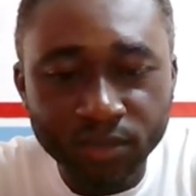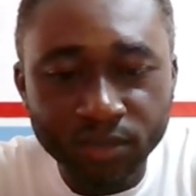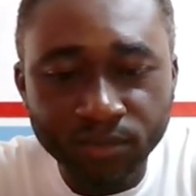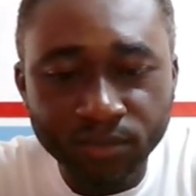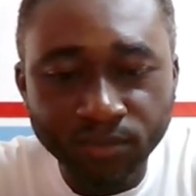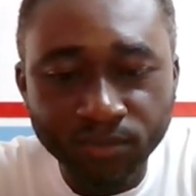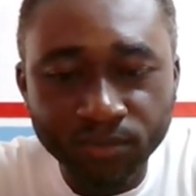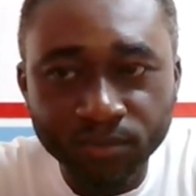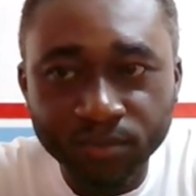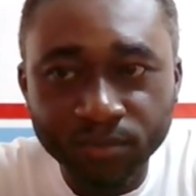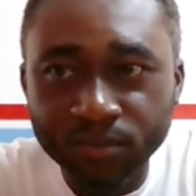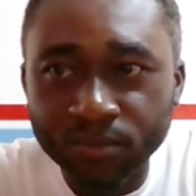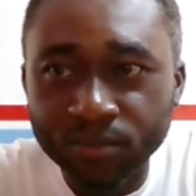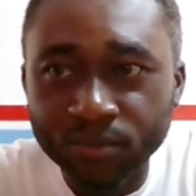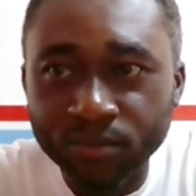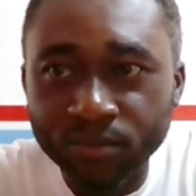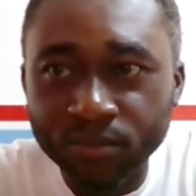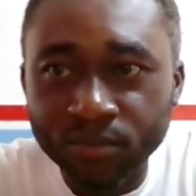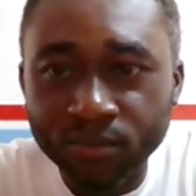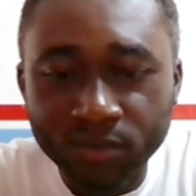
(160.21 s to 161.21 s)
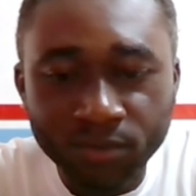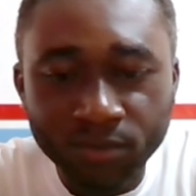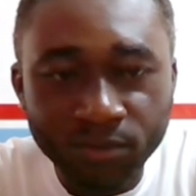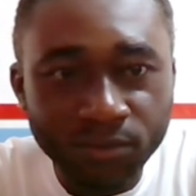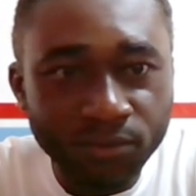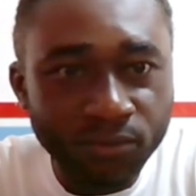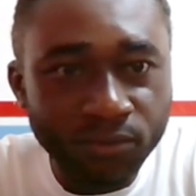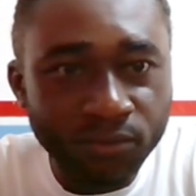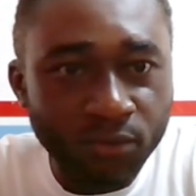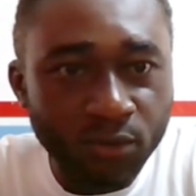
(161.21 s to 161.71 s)
The
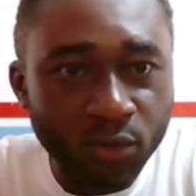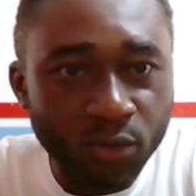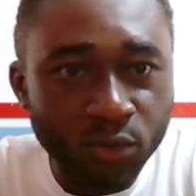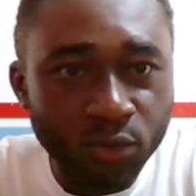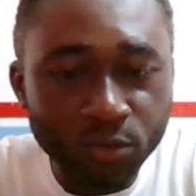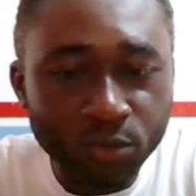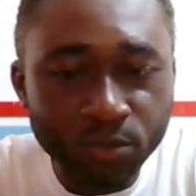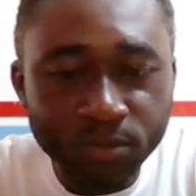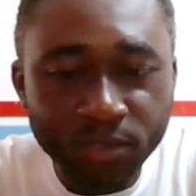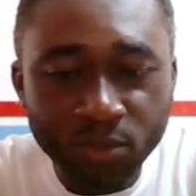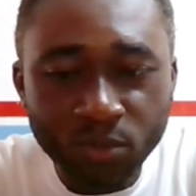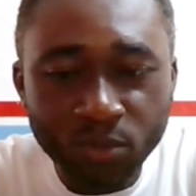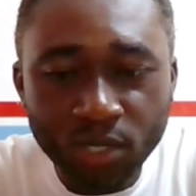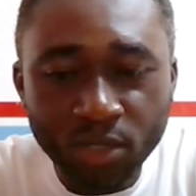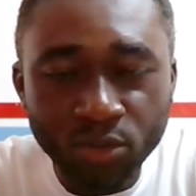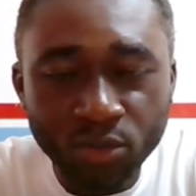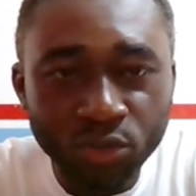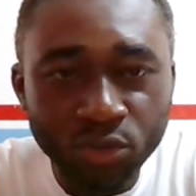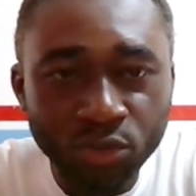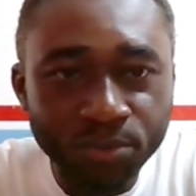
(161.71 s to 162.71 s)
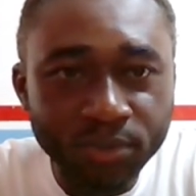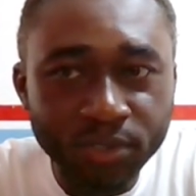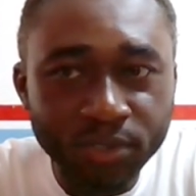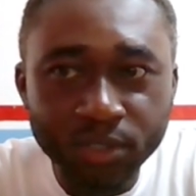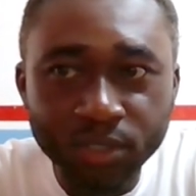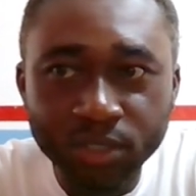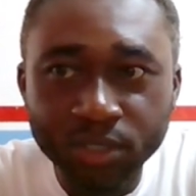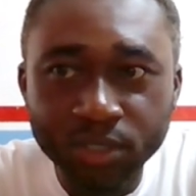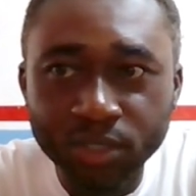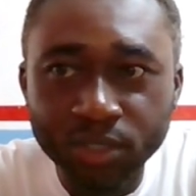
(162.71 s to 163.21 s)
for loop, the
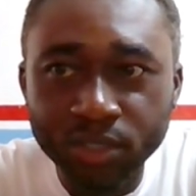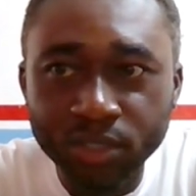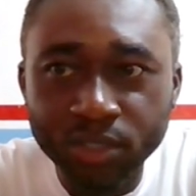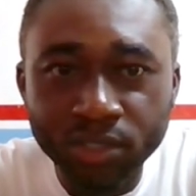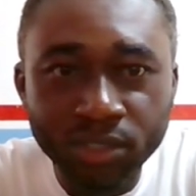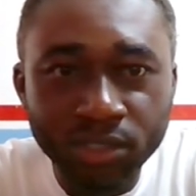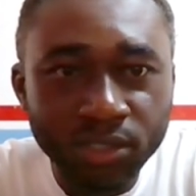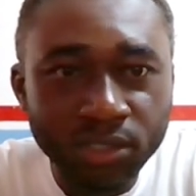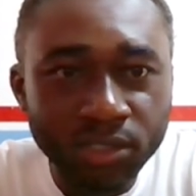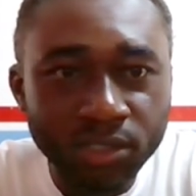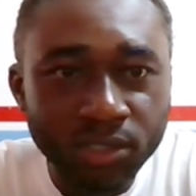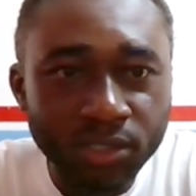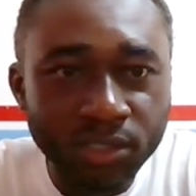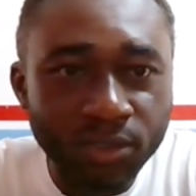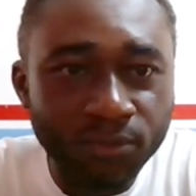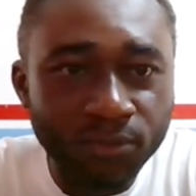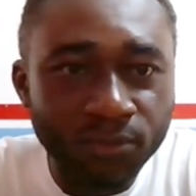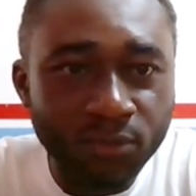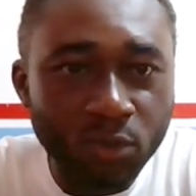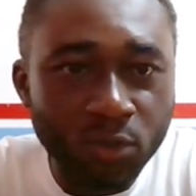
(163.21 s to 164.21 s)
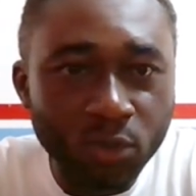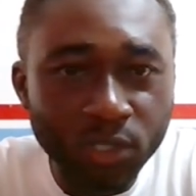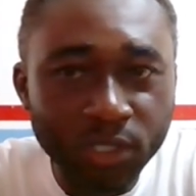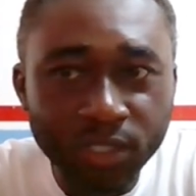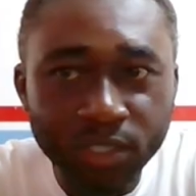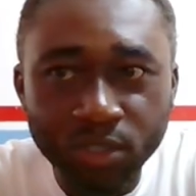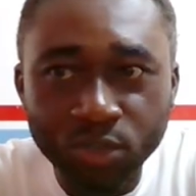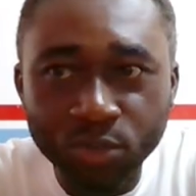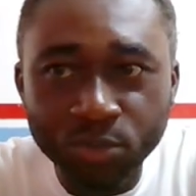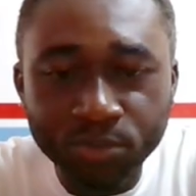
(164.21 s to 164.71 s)
while loop, the
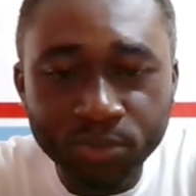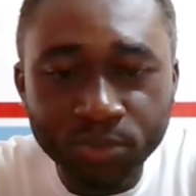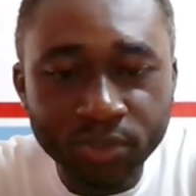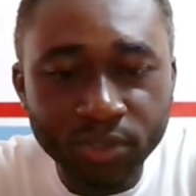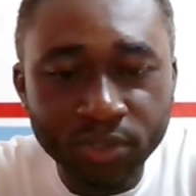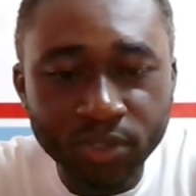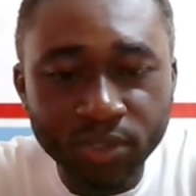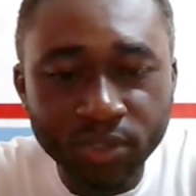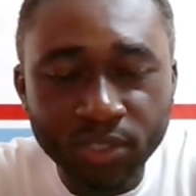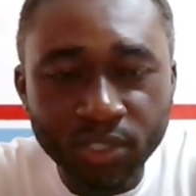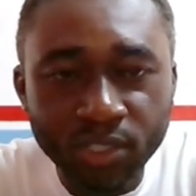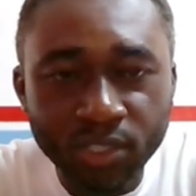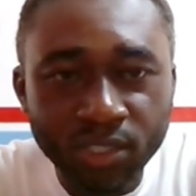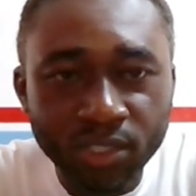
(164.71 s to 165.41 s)
for in loop,